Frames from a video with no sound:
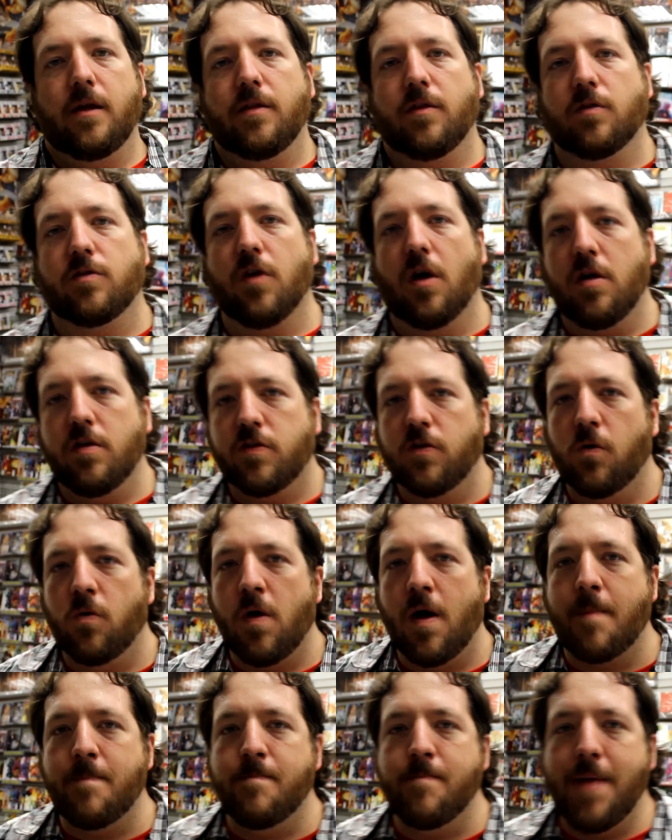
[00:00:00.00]
There's
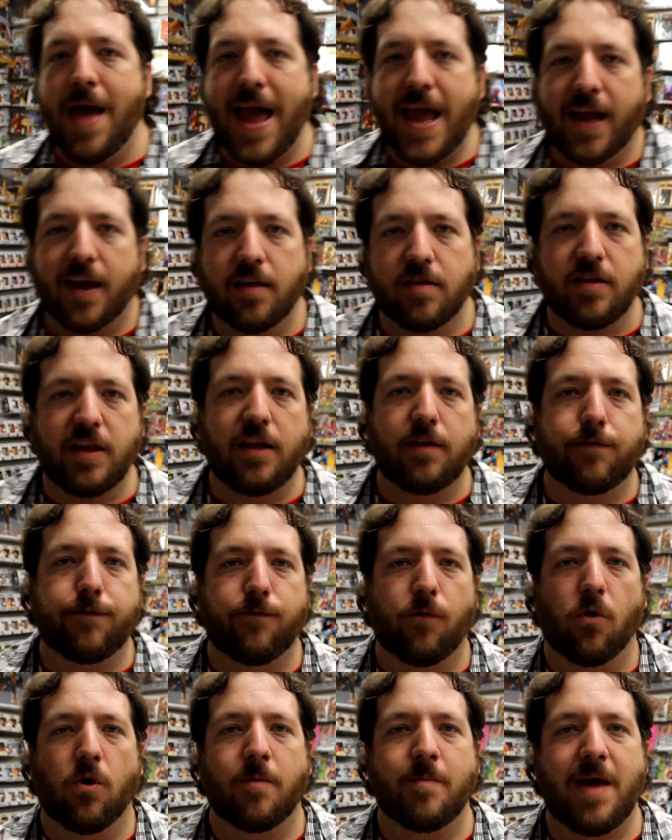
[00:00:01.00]
also a magazine
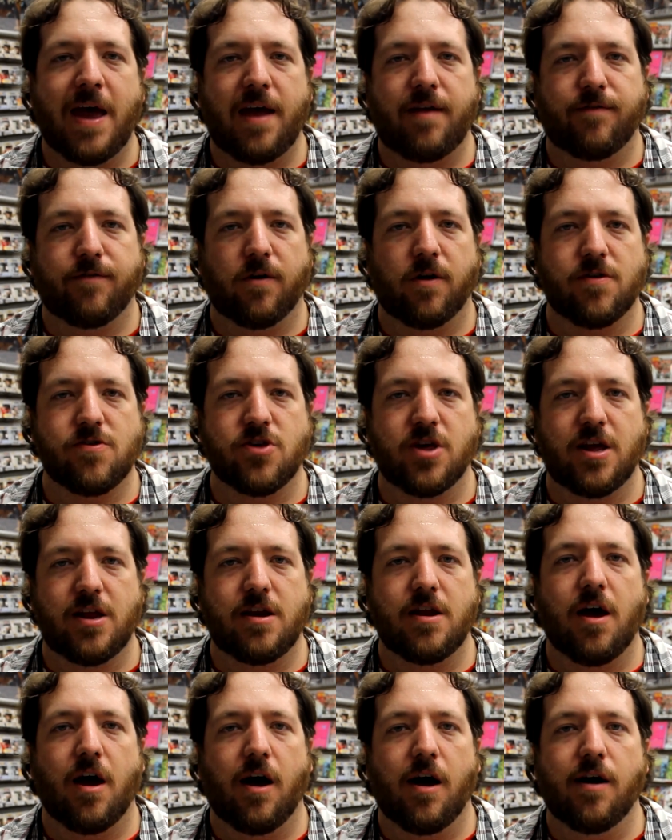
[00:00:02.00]
format
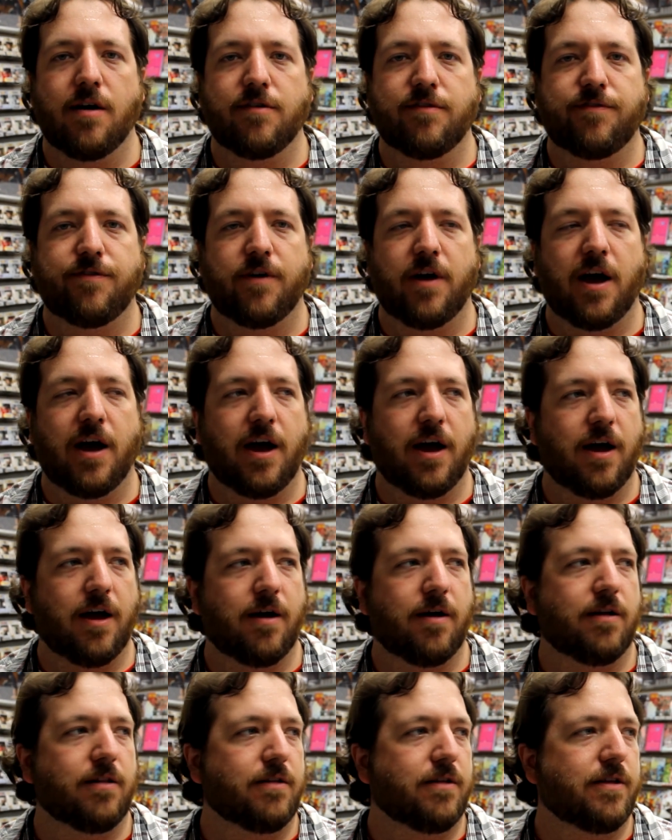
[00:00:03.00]
version of
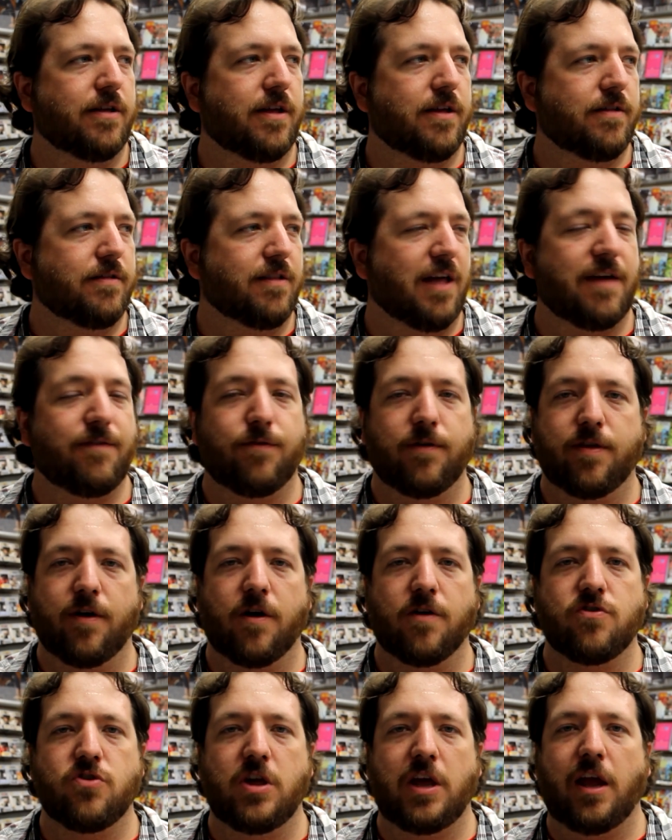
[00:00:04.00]
Life with
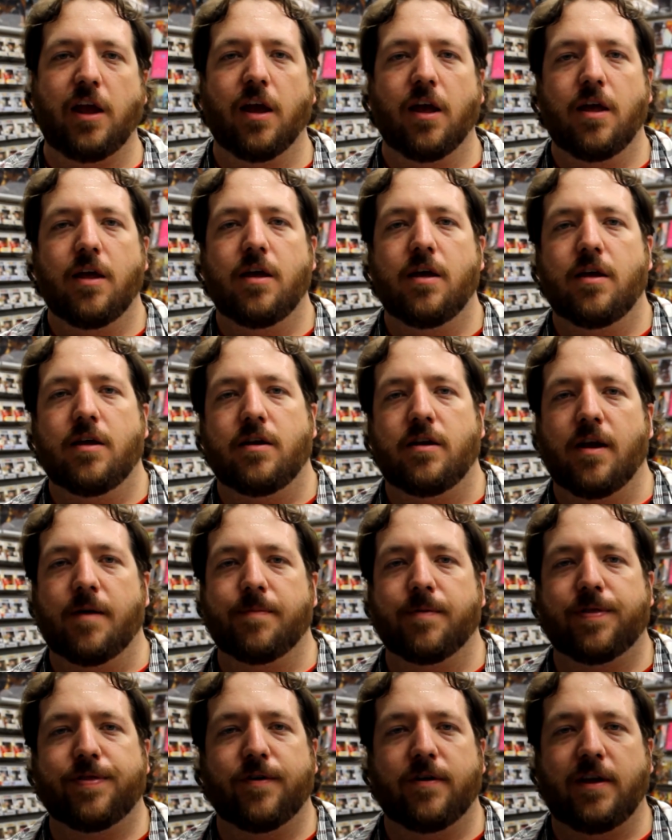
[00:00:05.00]
Archie
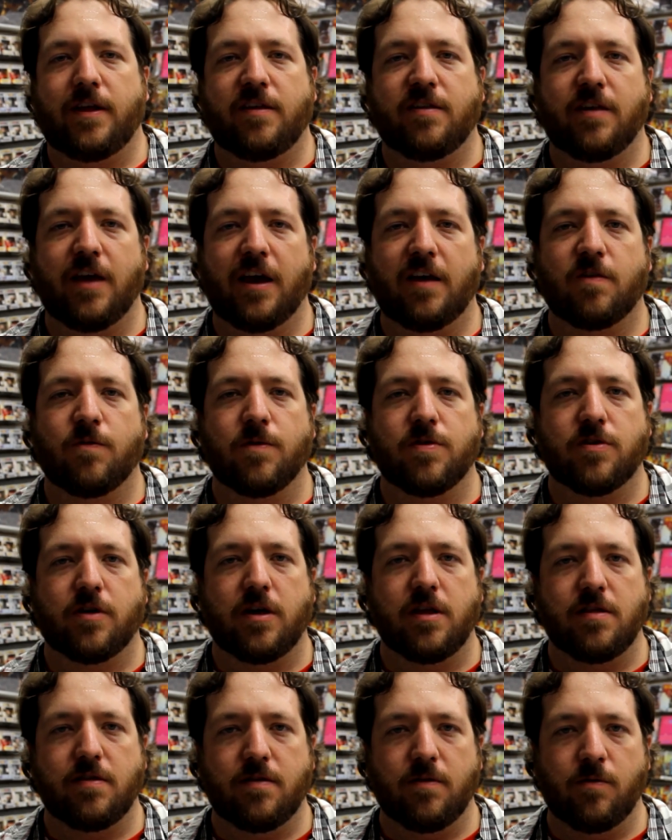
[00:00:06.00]
#36,
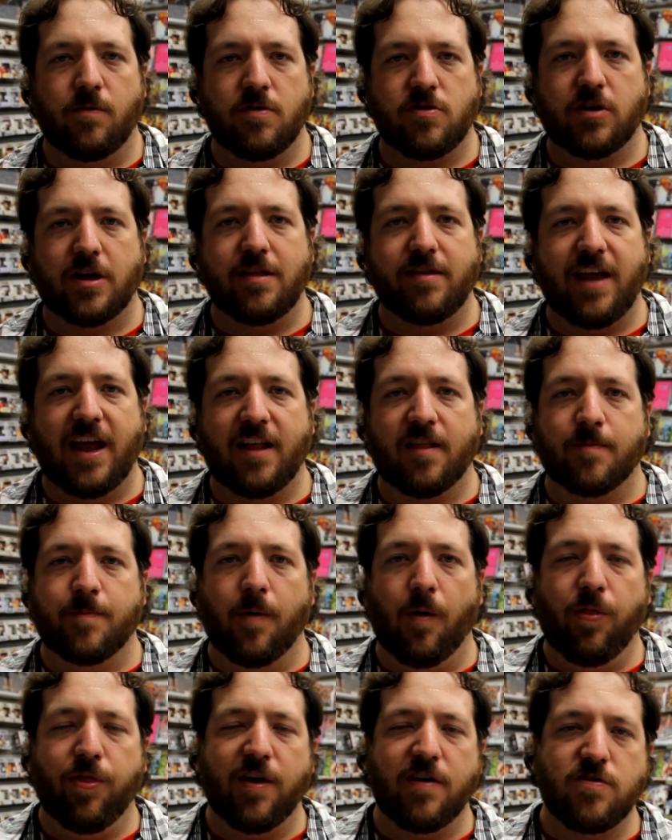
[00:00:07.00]
which contains
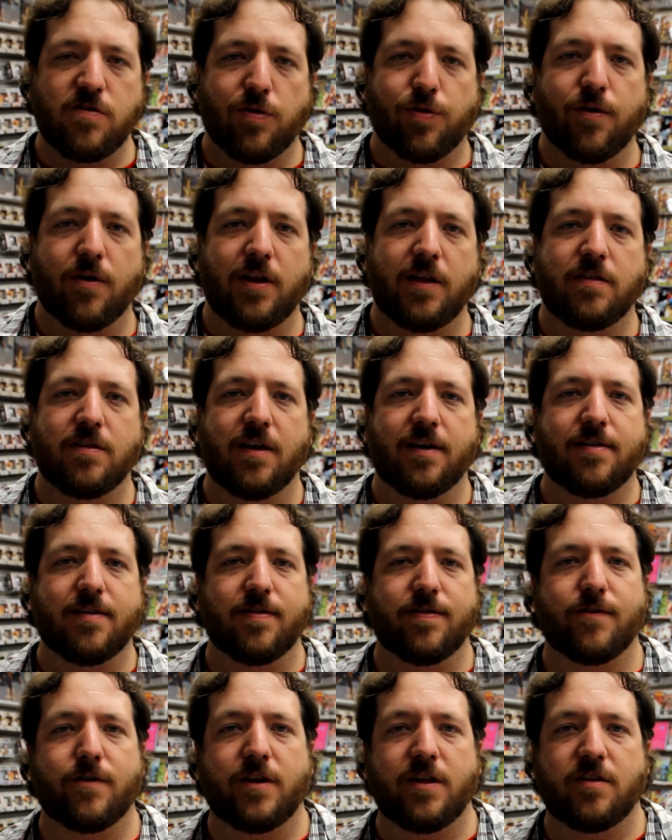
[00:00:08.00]
both issue 36
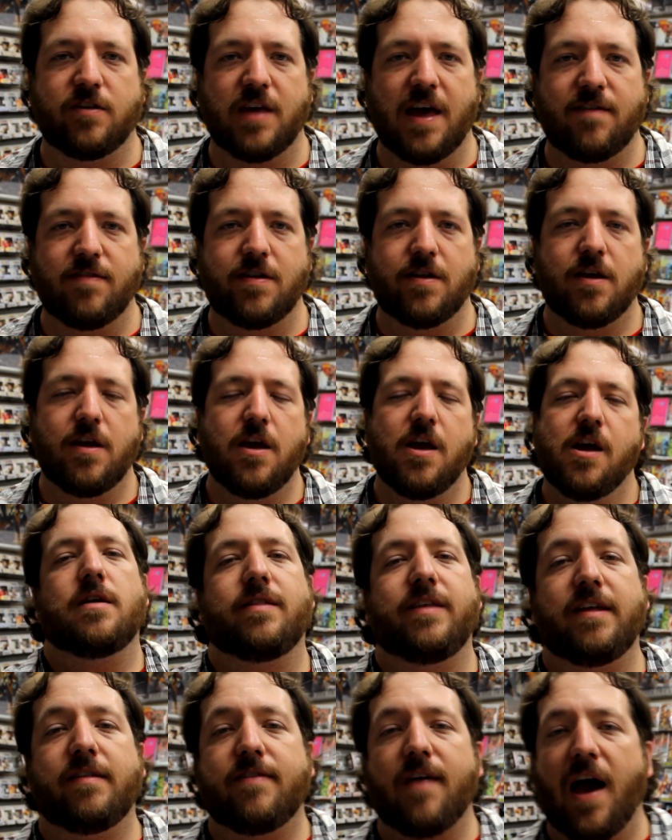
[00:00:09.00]
and 37.
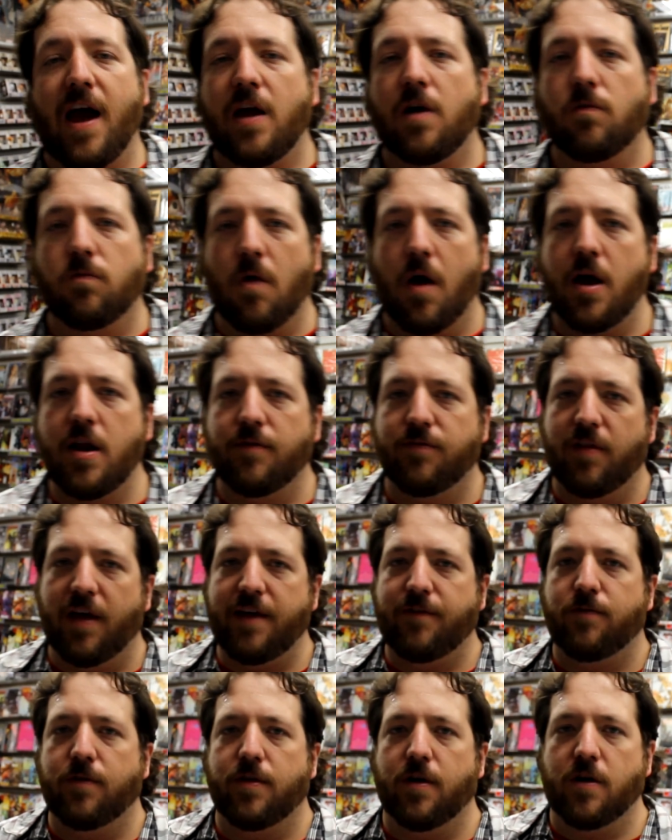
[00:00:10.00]
The entire run of
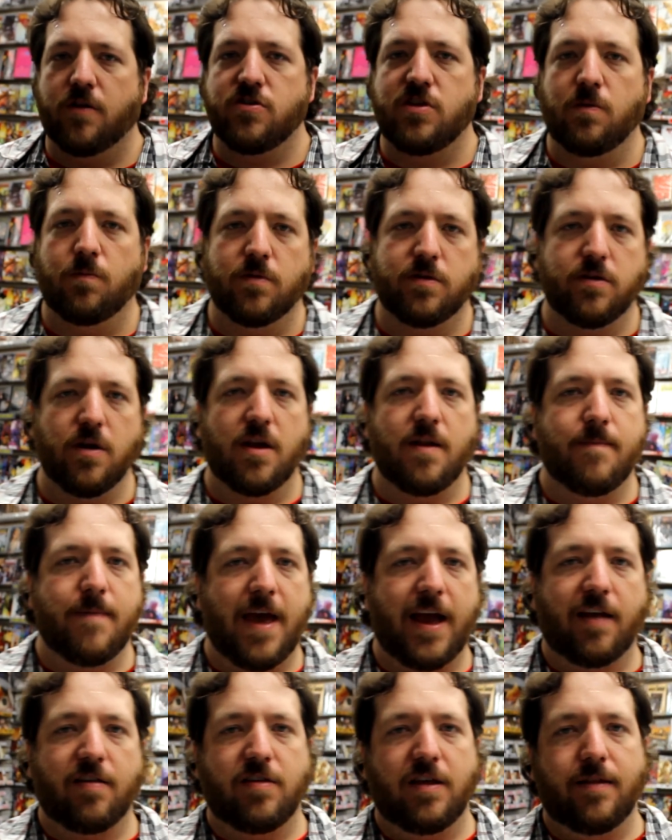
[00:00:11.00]
Life with Archie was done in
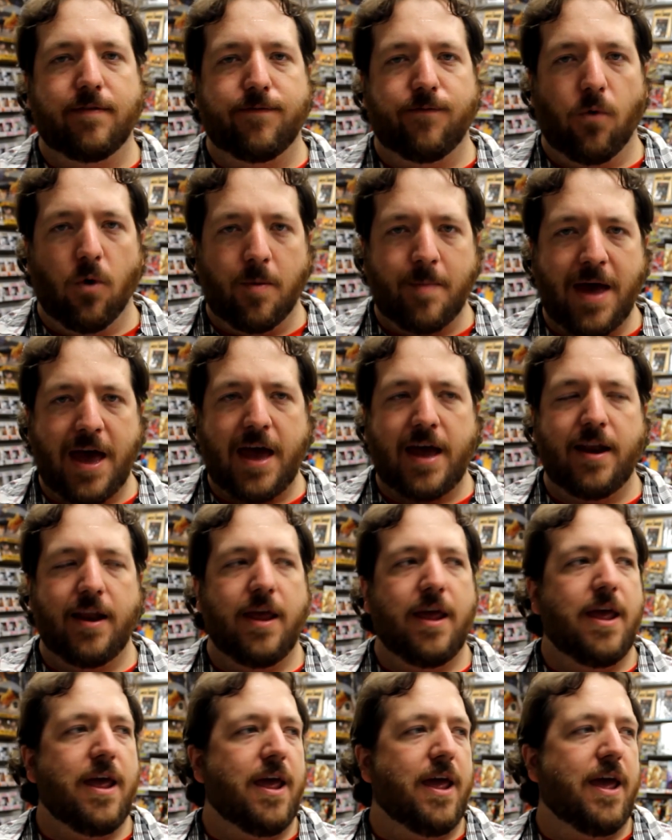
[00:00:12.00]
magazine format,
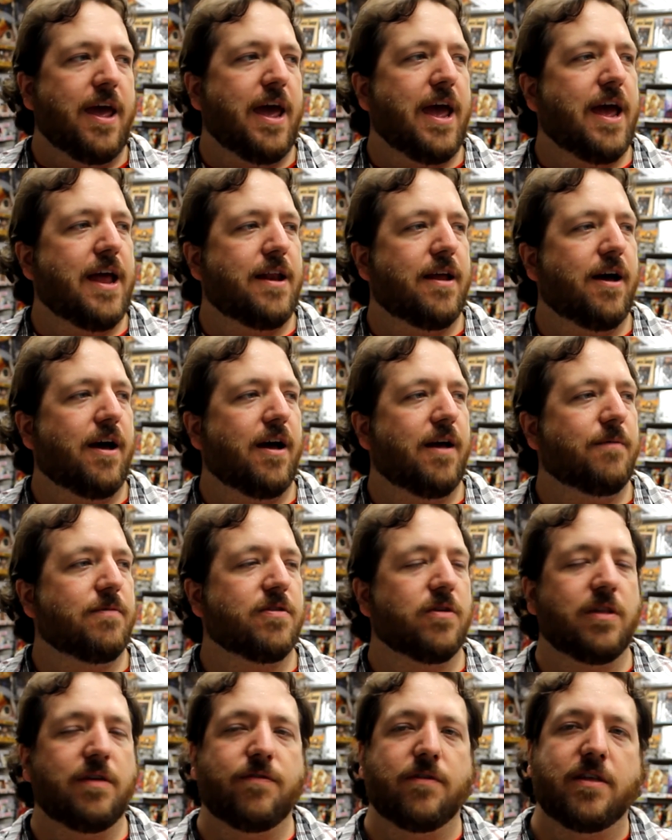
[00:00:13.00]
and it
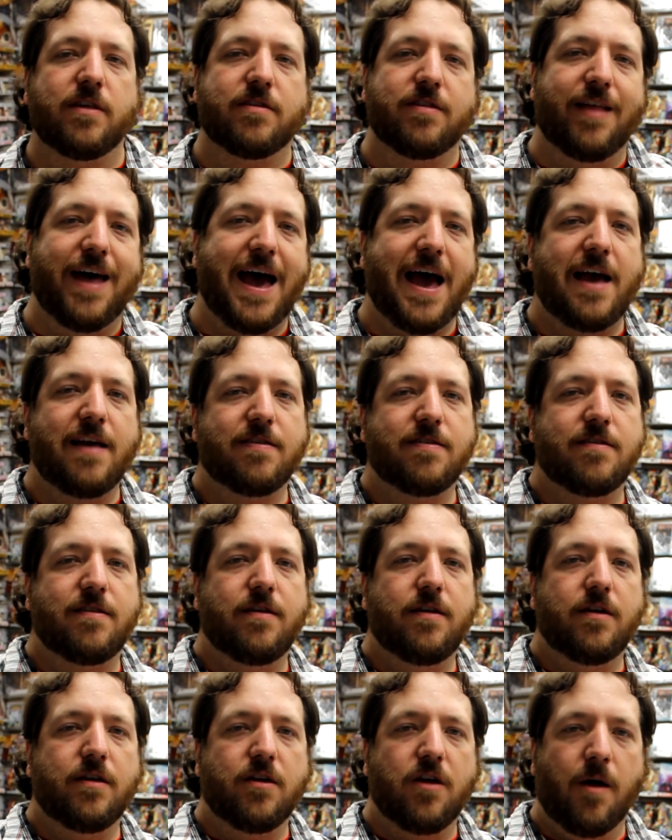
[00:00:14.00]
was only for this
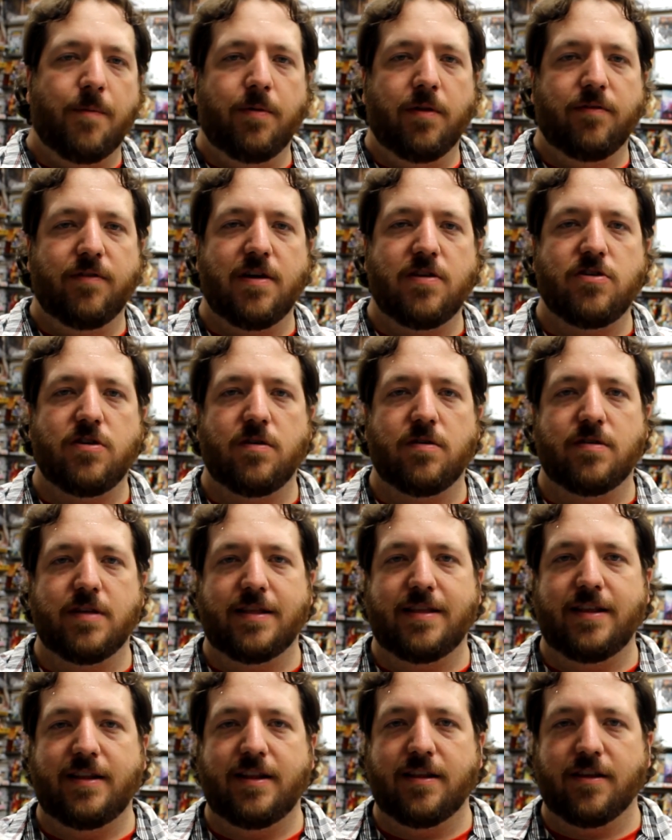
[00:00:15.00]
last couple of issues
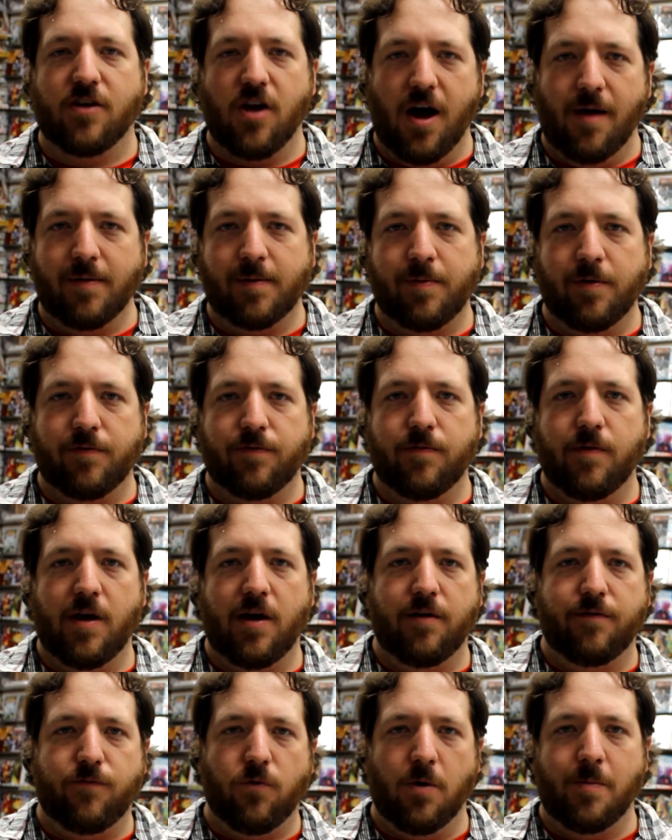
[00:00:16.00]
that they did the comic book
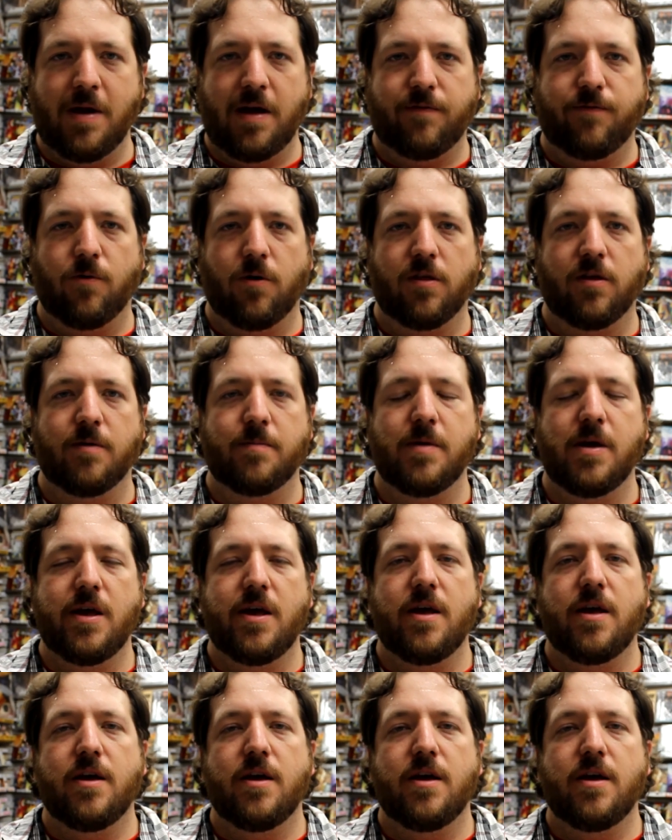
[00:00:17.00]
format for them.